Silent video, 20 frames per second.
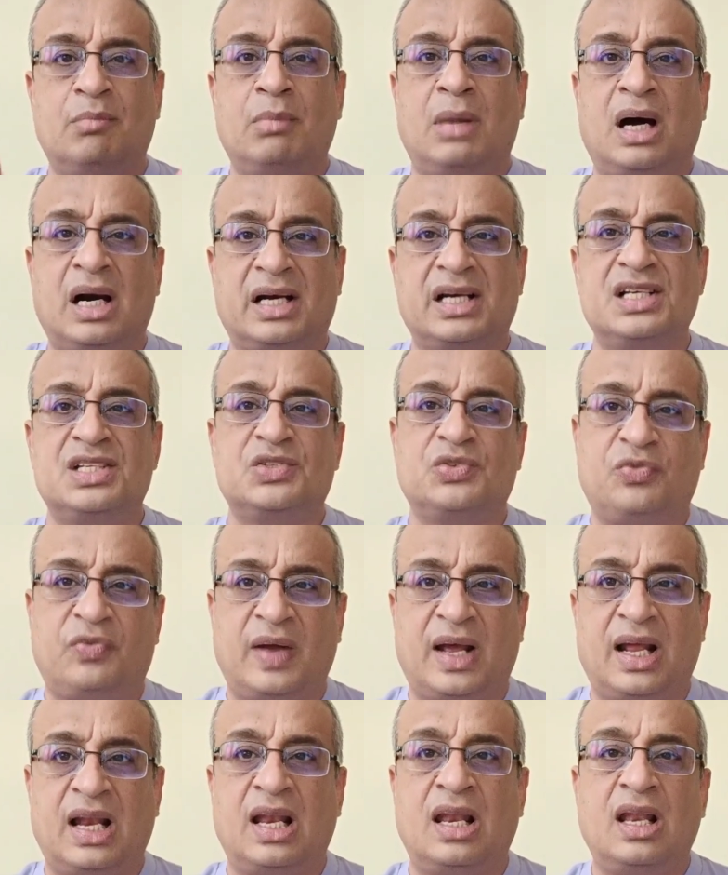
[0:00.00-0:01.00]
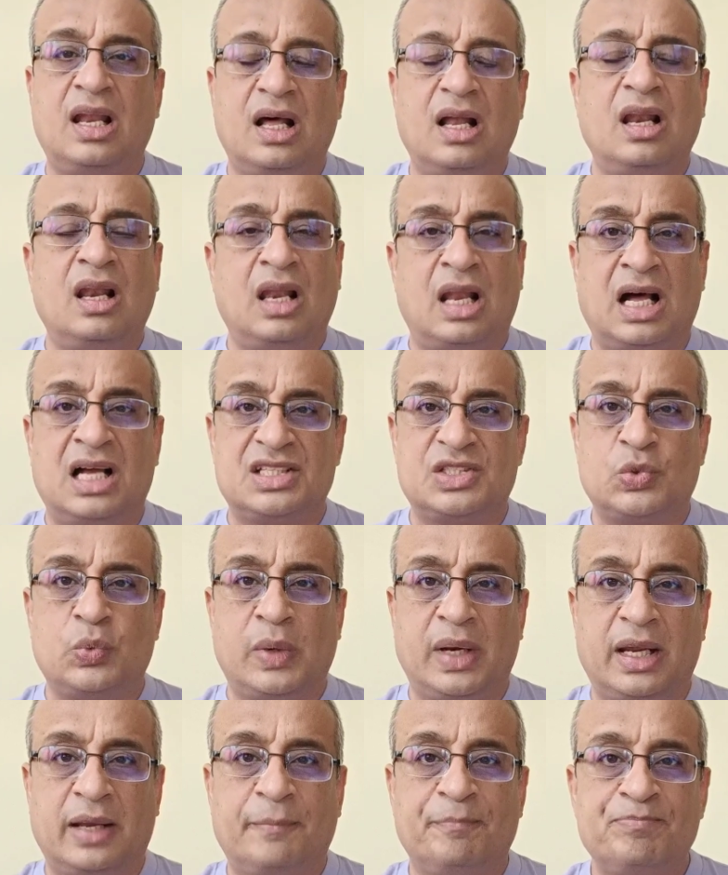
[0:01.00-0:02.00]
markets fell last
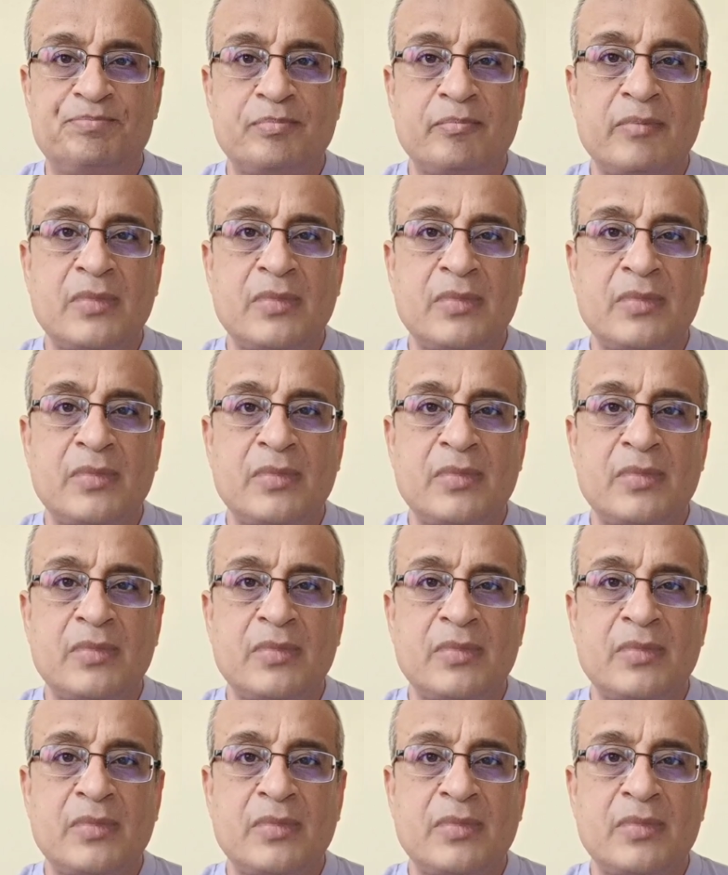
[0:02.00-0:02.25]
week.